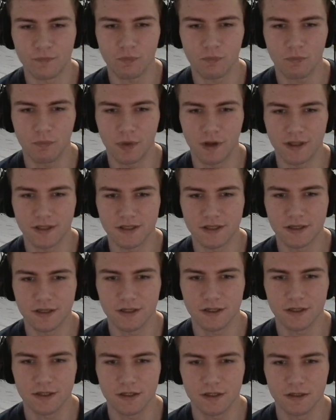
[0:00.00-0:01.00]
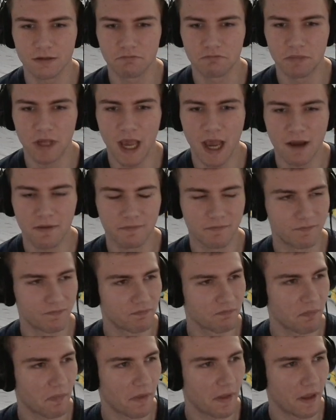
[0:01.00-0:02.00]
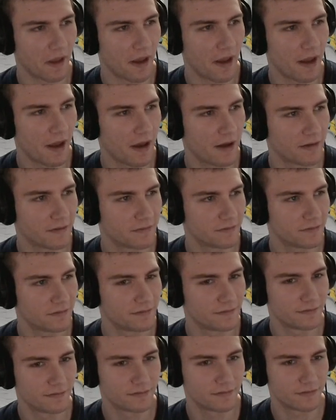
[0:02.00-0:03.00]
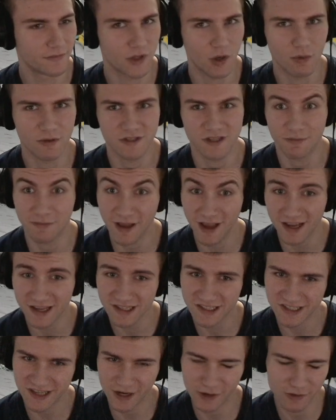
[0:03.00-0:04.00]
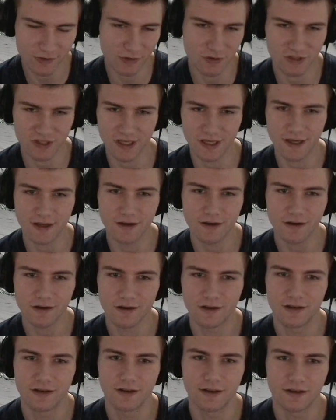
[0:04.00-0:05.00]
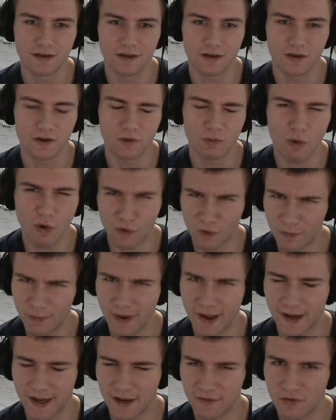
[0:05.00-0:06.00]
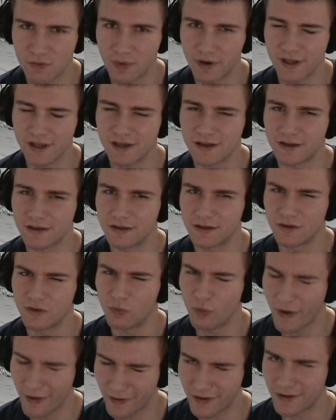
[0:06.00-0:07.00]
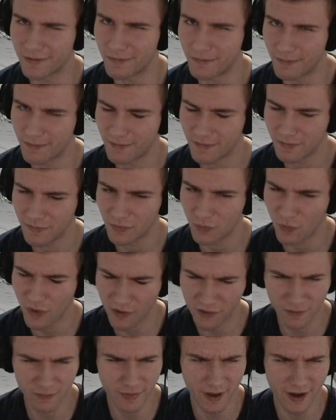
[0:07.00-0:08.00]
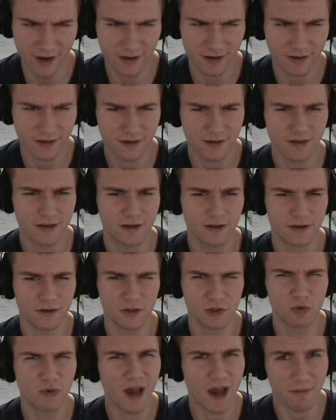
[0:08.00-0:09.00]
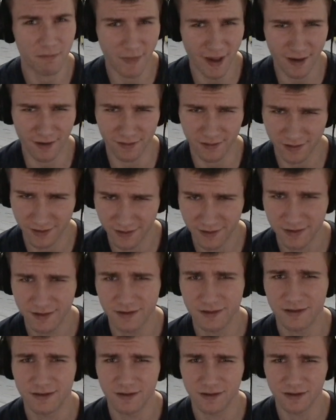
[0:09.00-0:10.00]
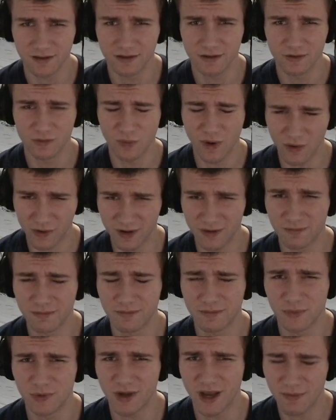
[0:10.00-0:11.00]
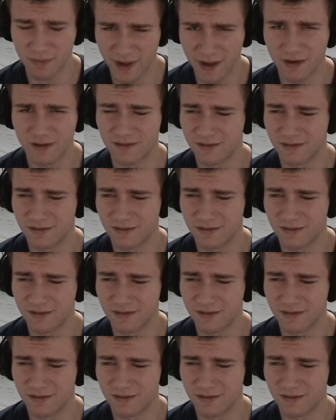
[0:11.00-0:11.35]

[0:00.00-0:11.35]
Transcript: But yeah. Yo, what's up, guys? Psycho Joe C here. Welcome back, everybody. Welcome back. You got mail. Welcome, you got mail.